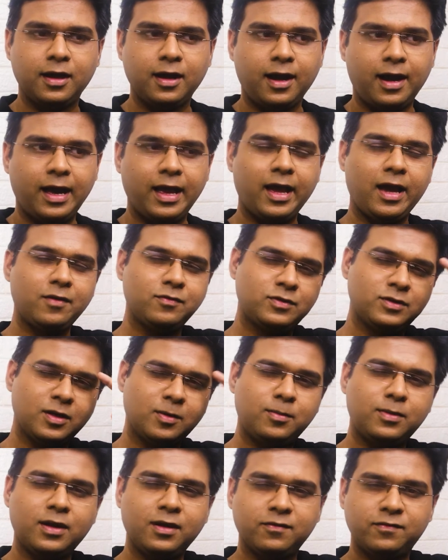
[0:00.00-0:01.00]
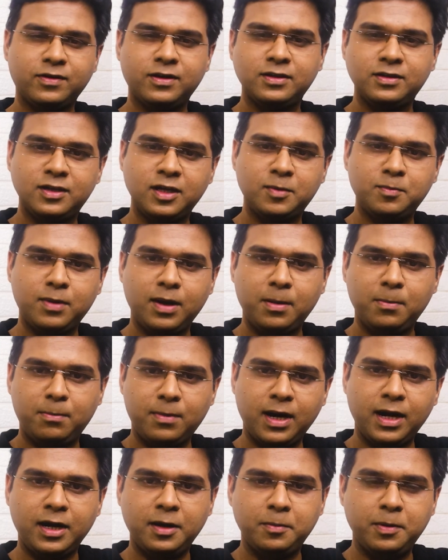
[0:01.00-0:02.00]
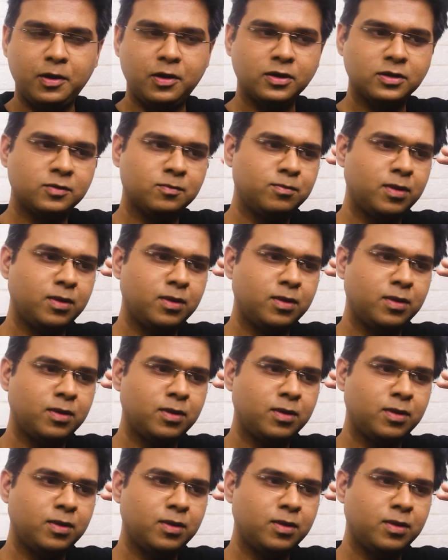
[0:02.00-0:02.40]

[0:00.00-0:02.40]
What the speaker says: I have some reference in my mind because